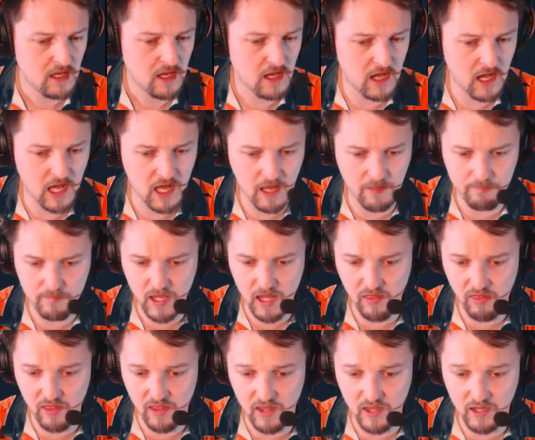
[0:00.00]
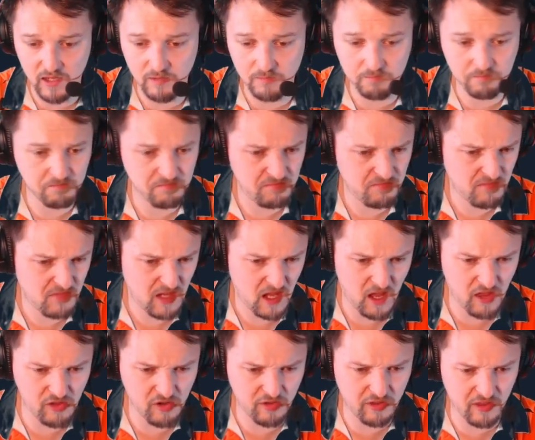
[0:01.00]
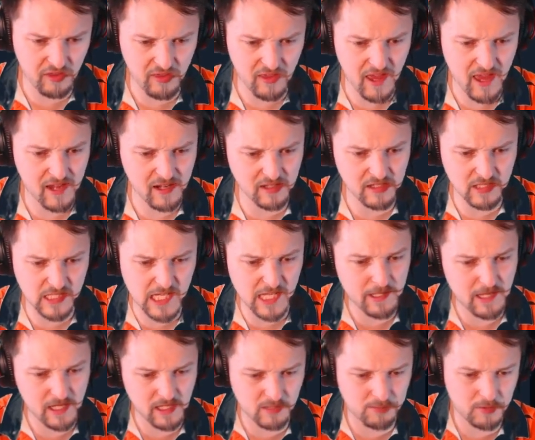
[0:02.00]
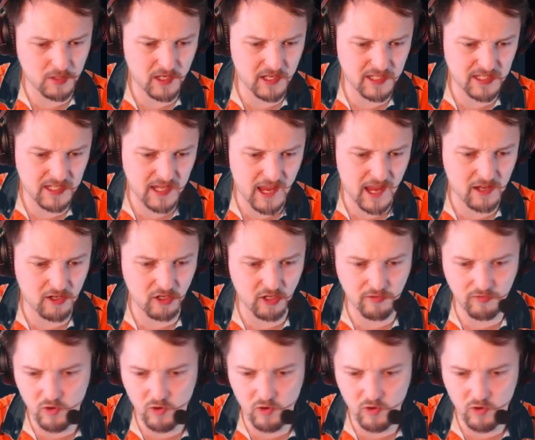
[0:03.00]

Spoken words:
And then other than that, it's pretty standard.